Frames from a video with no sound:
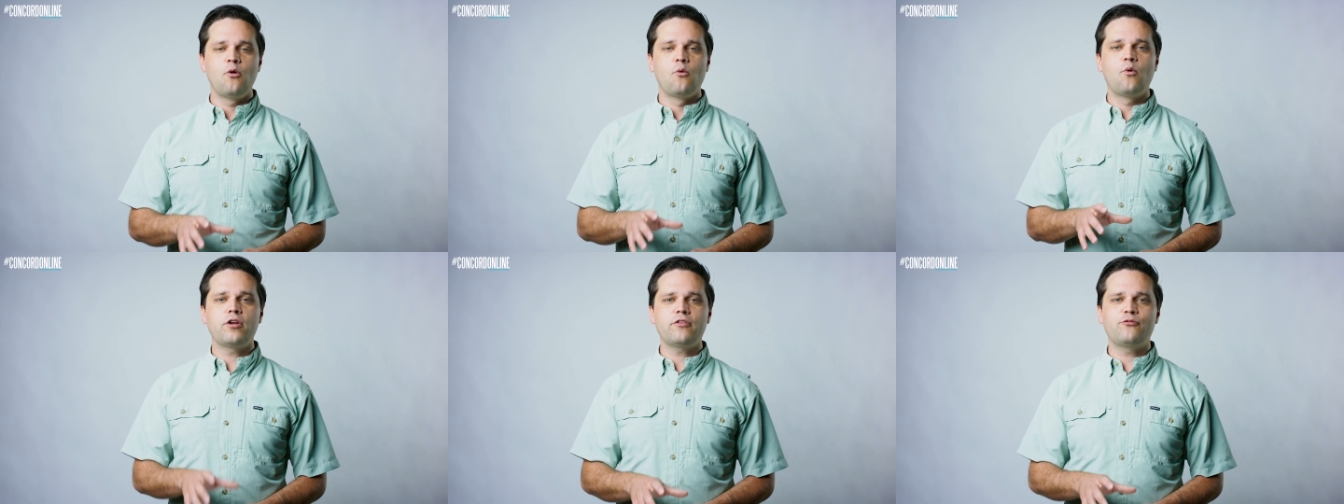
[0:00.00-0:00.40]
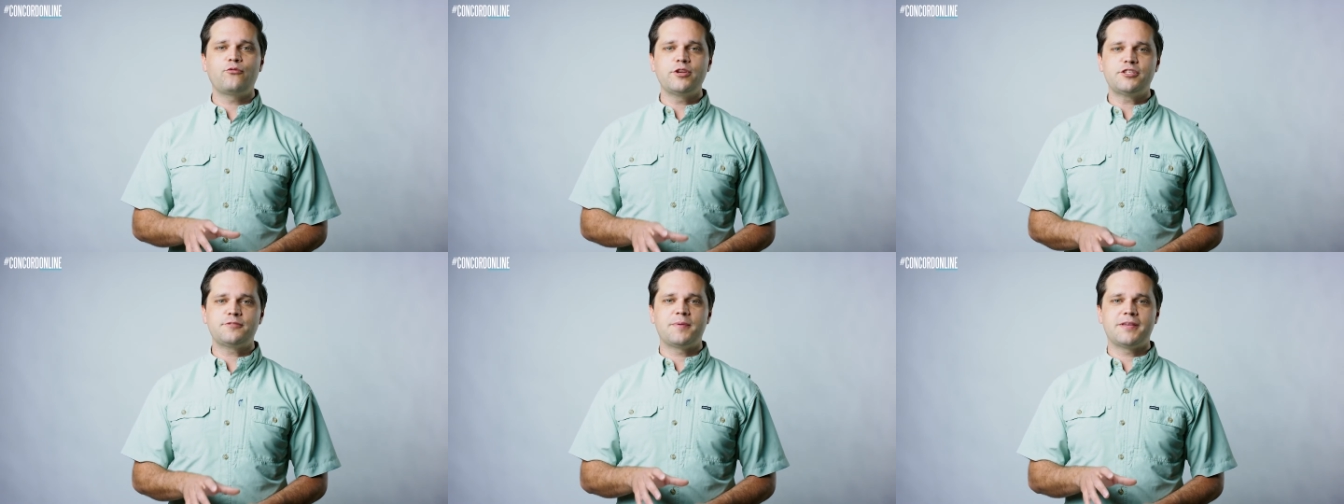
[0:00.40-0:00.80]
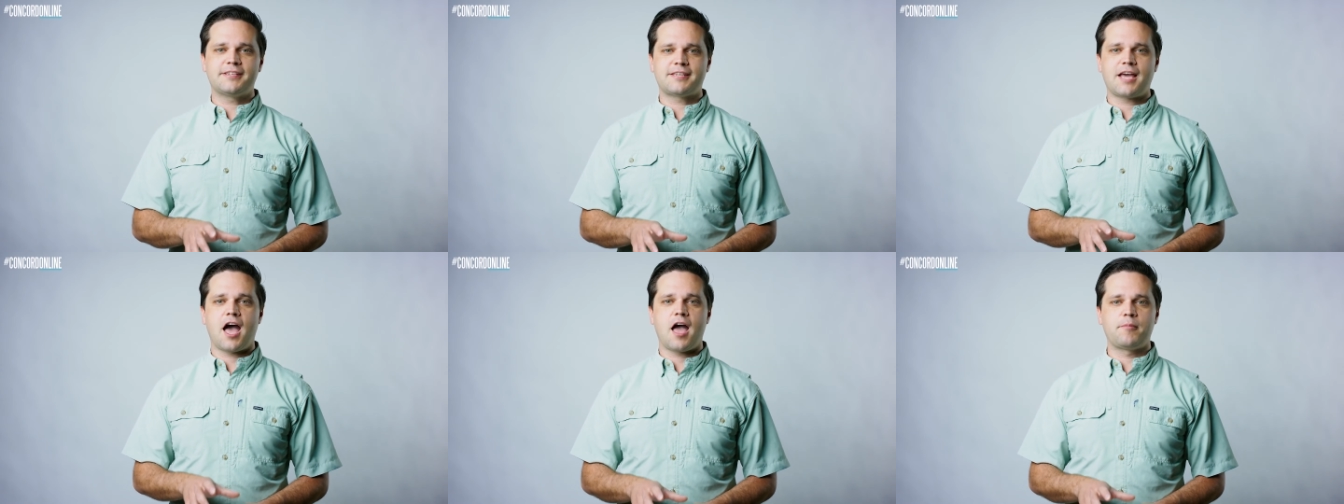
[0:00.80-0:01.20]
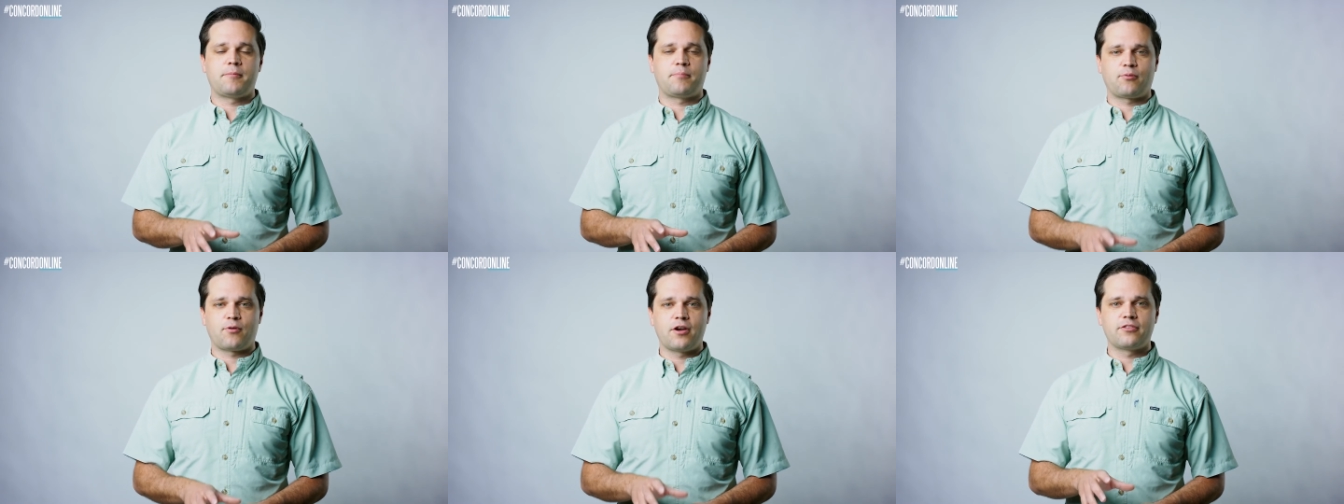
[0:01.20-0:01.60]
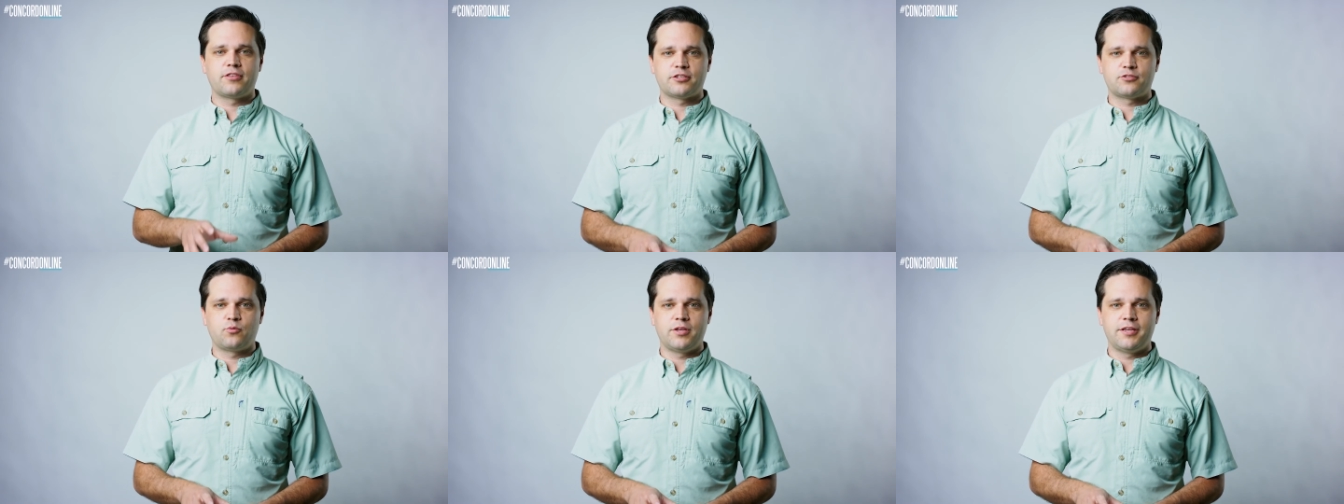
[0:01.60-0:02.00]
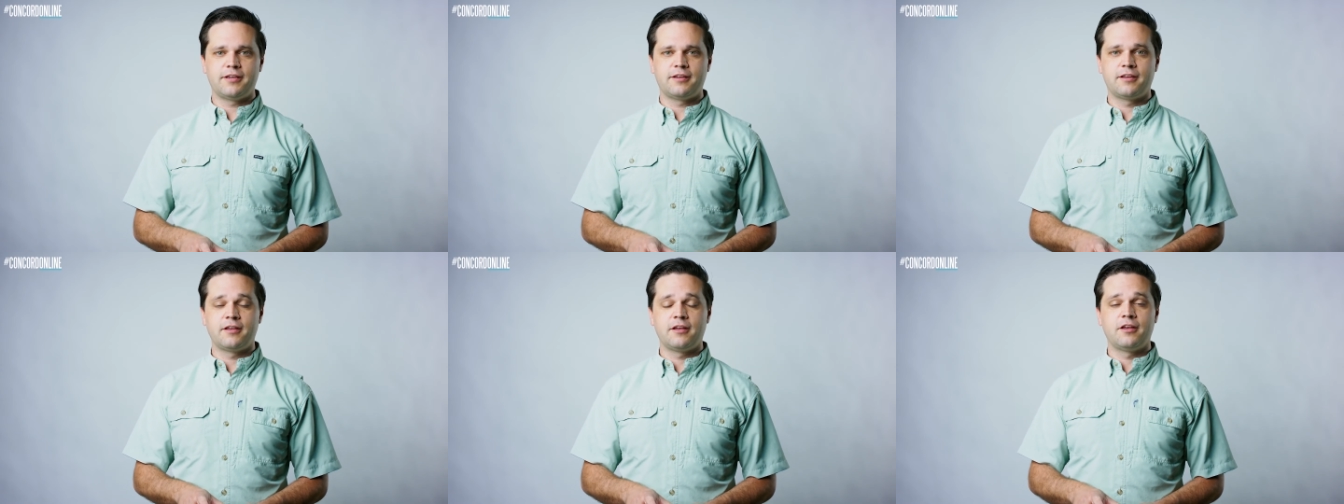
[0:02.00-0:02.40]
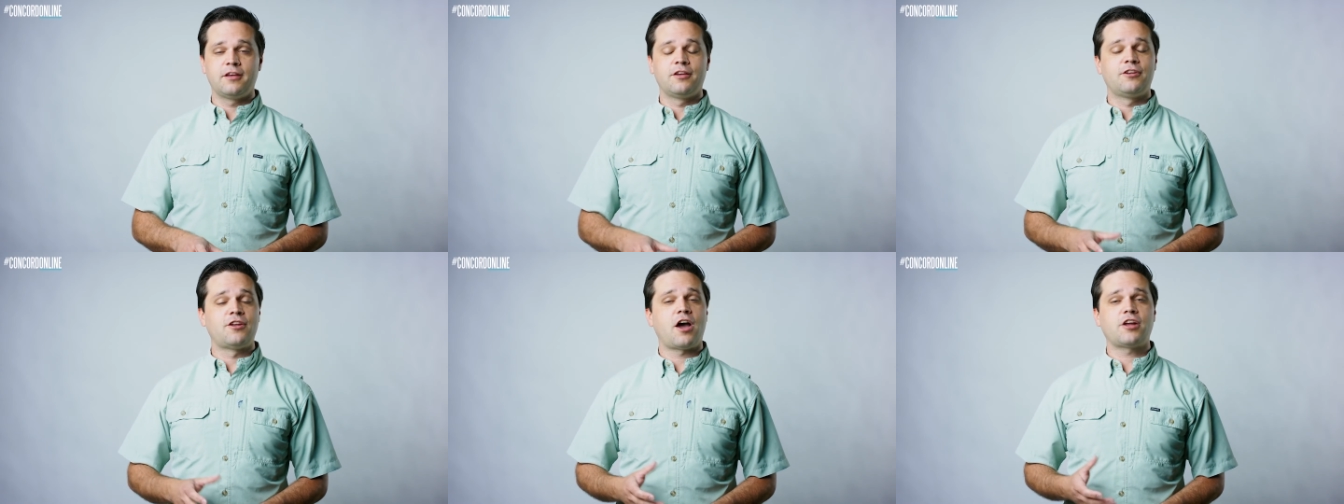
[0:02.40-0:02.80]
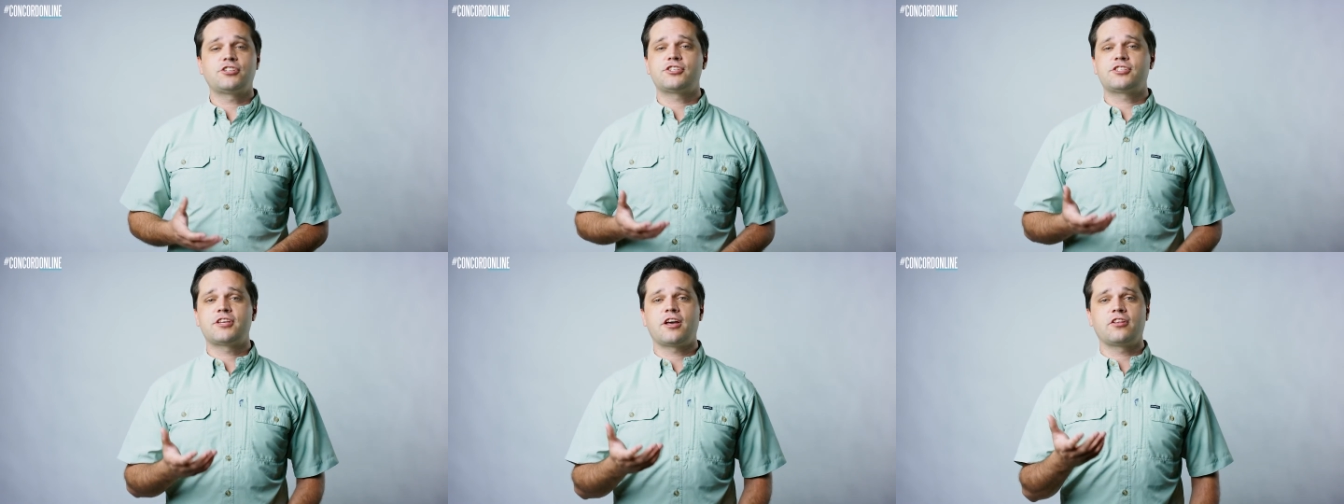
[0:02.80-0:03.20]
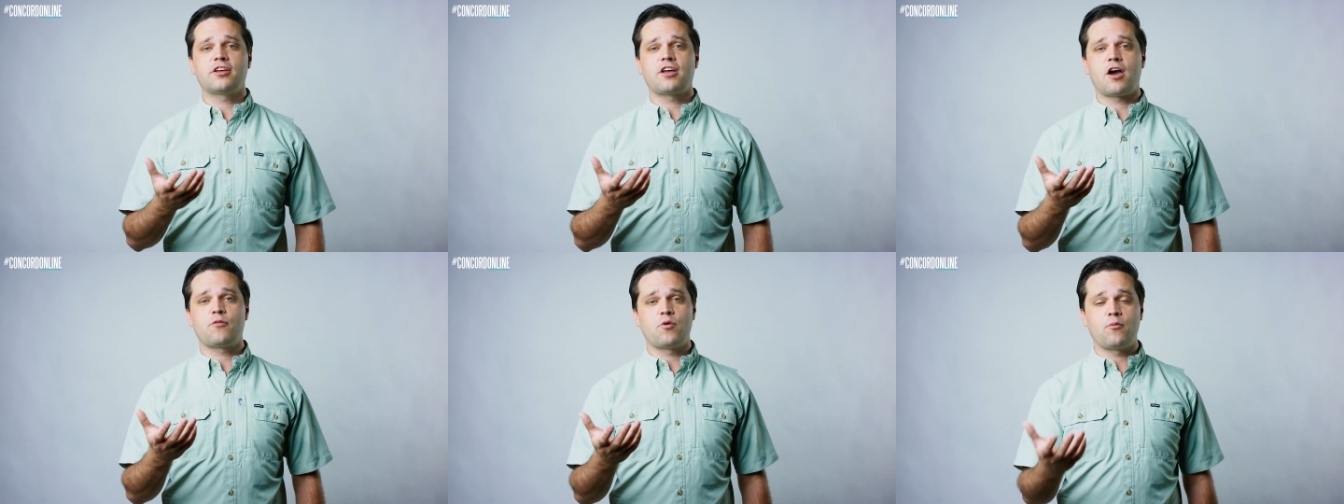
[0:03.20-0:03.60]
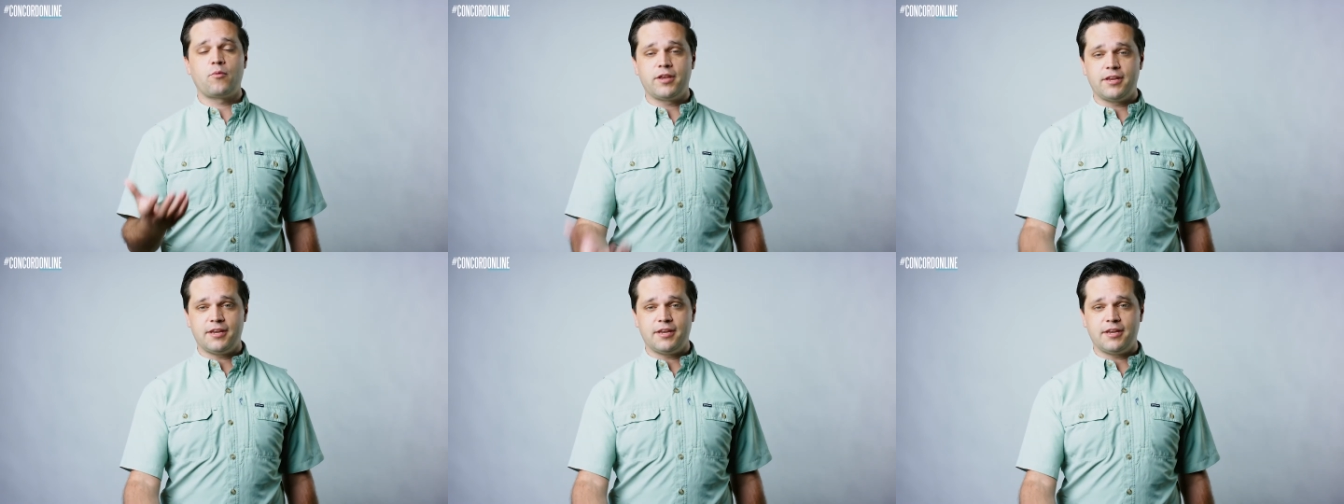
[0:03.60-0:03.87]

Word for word: What if we spent time in prayer this week, not just telling God what we